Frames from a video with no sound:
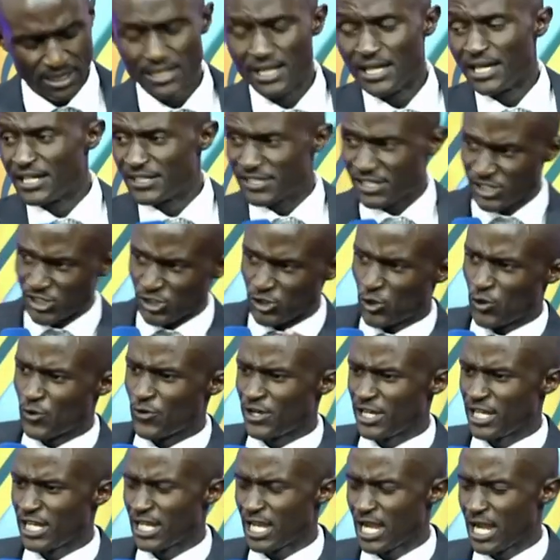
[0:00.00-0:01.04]
It's a
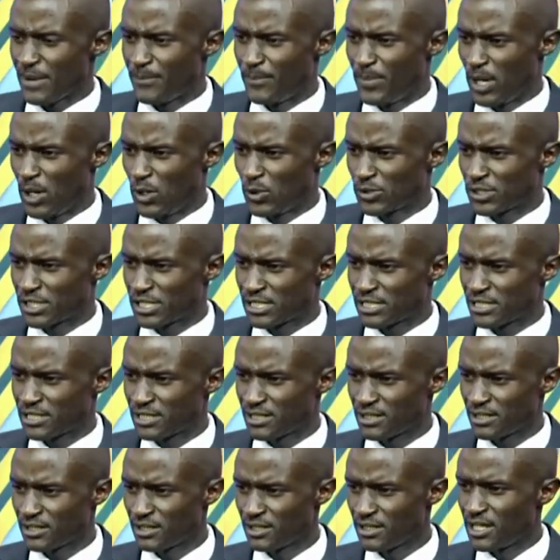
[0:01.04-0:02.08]
story
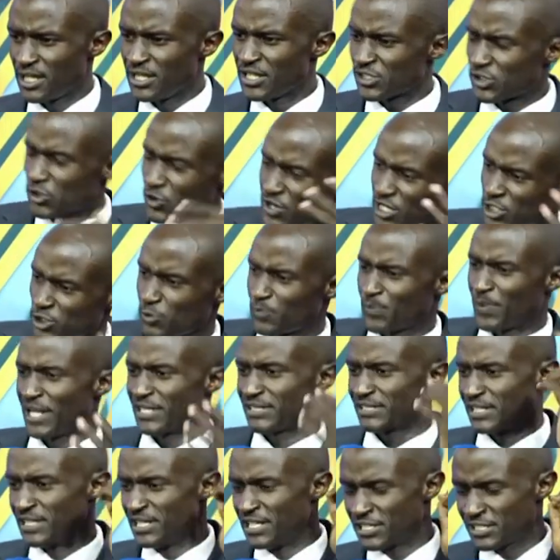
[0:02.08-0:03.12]
that took place
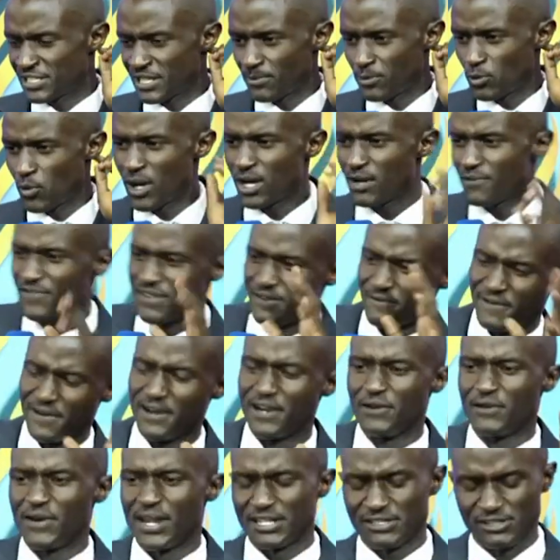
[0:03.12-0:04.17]
in Istanbul, one of the very
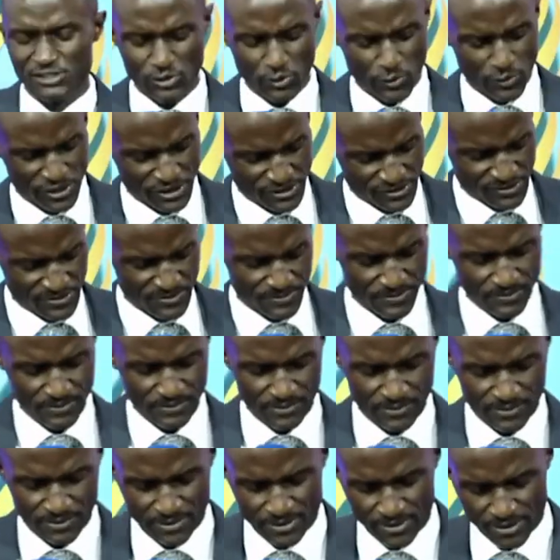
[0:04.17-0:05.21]
rare stories.
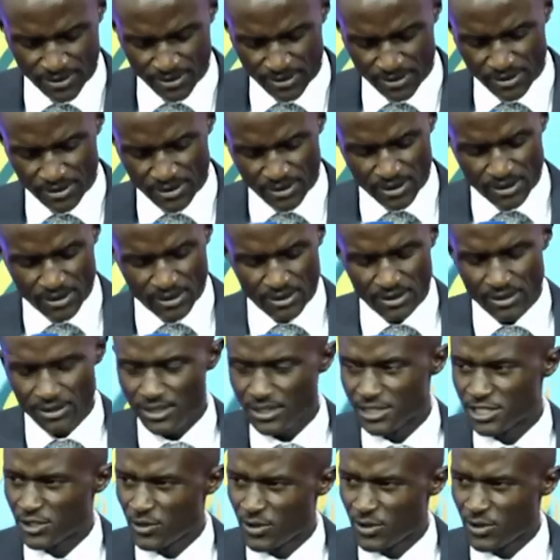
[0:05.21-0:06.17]
There